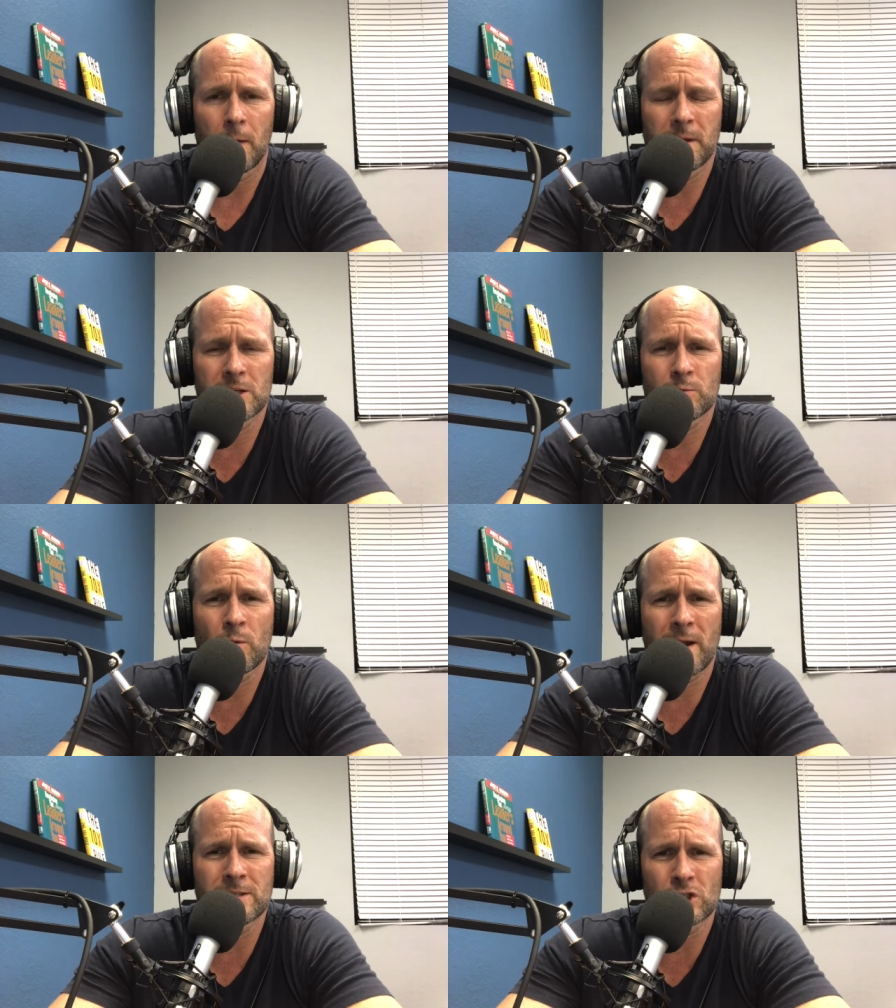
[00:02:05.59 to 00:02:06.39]
because we
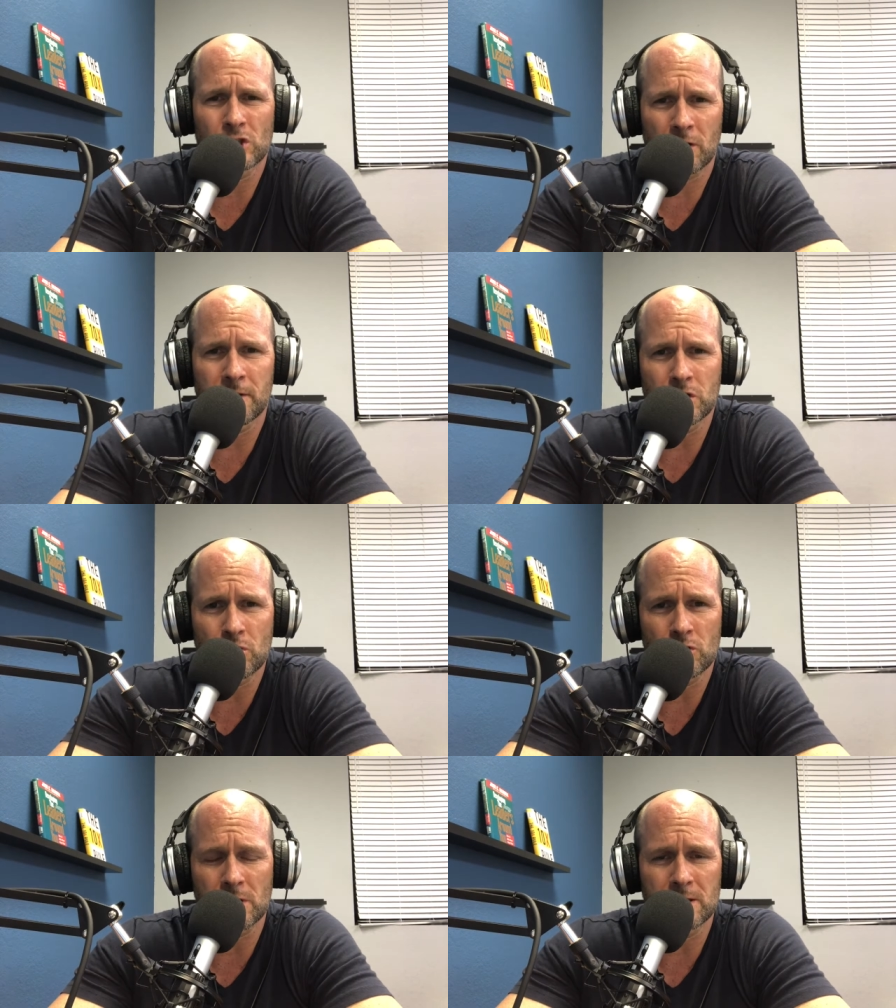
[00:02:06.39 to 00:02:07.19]
ran service
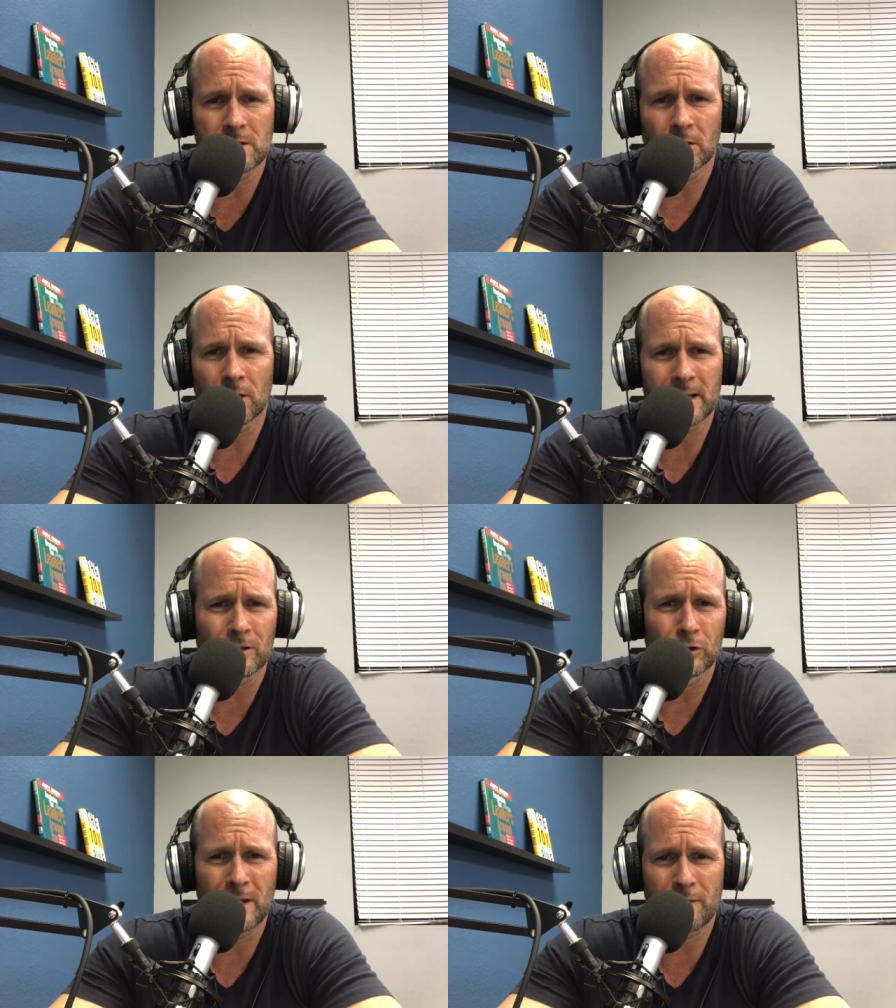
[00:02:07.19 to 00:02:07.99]
usually till like
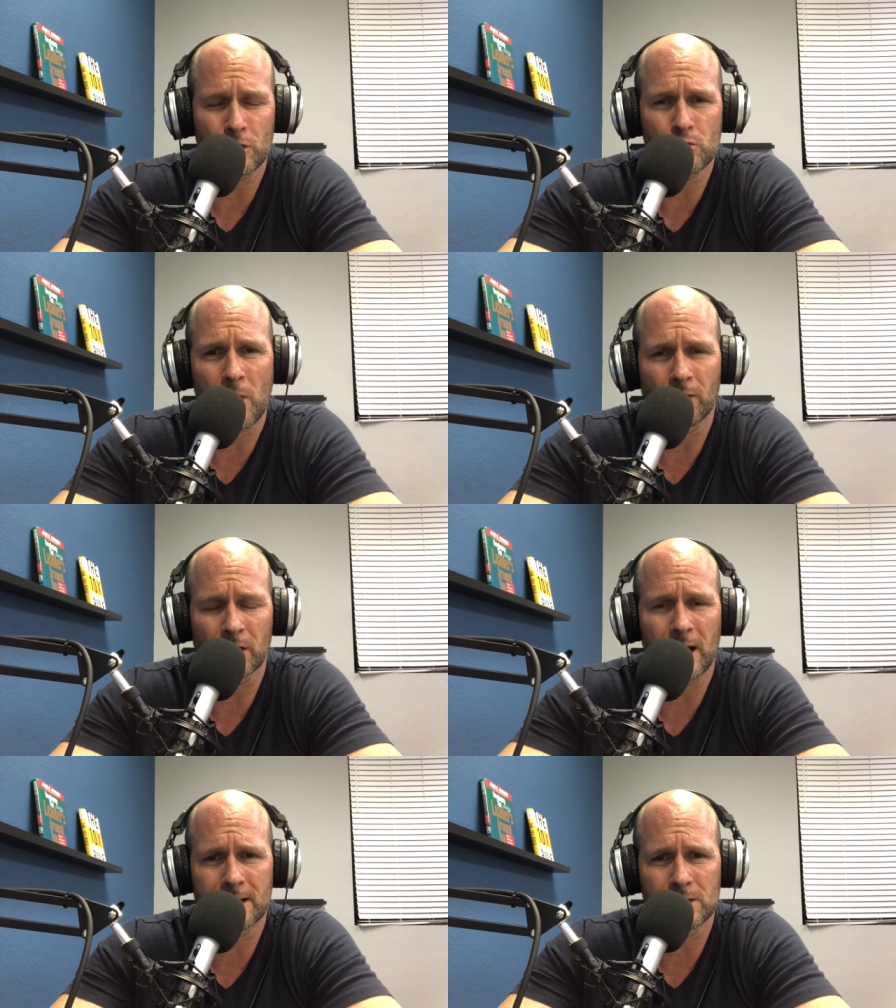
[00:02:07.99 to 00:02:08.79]
11 or 12
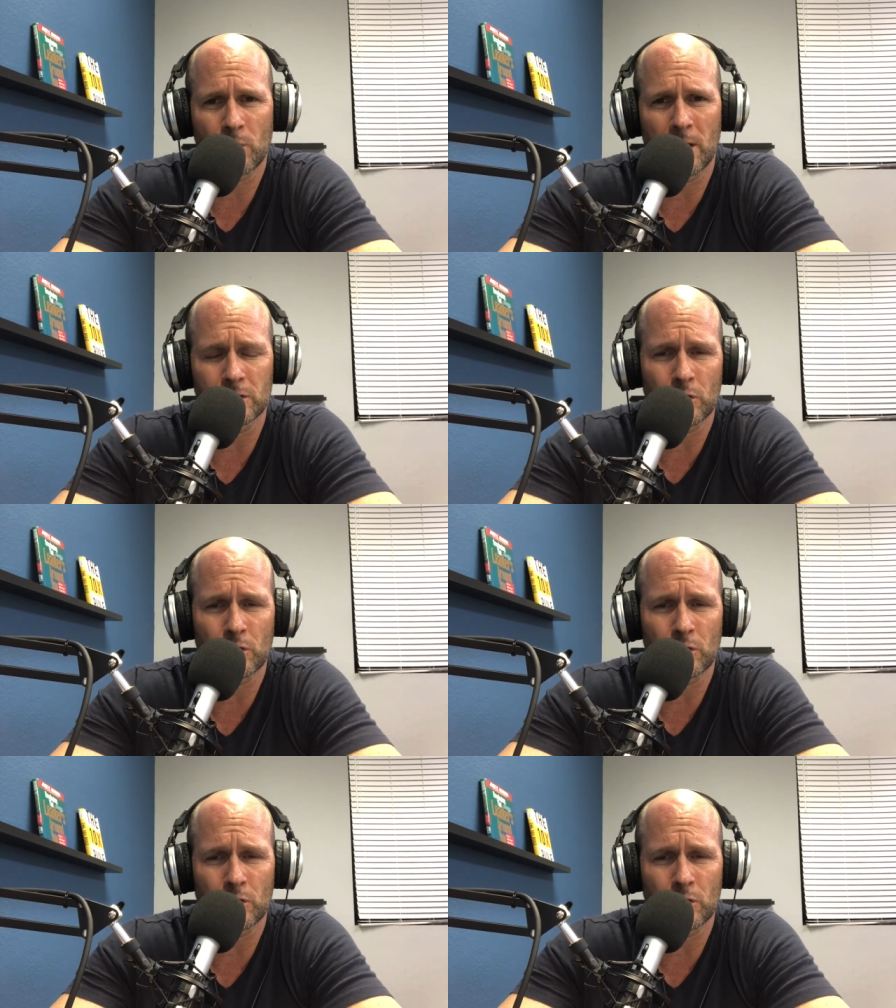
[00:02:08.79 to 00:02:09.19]
o'clock as well.